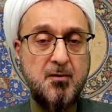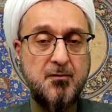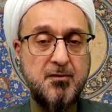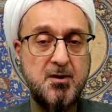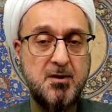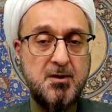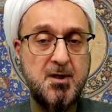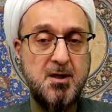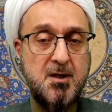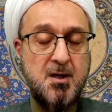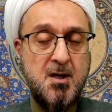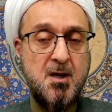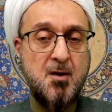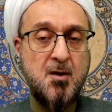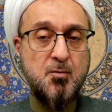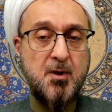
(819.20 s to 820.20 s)
the day
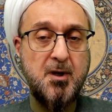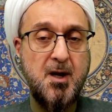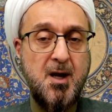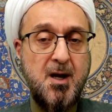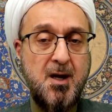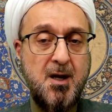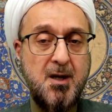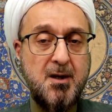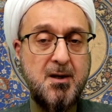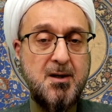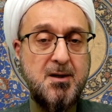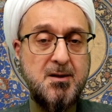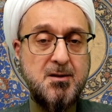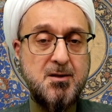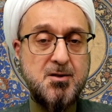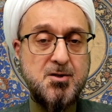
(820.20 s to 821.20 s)
where her
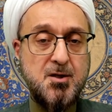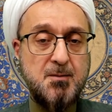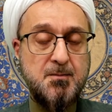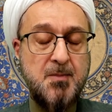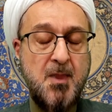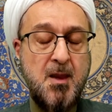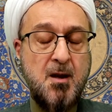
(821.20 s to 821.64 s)
leadership,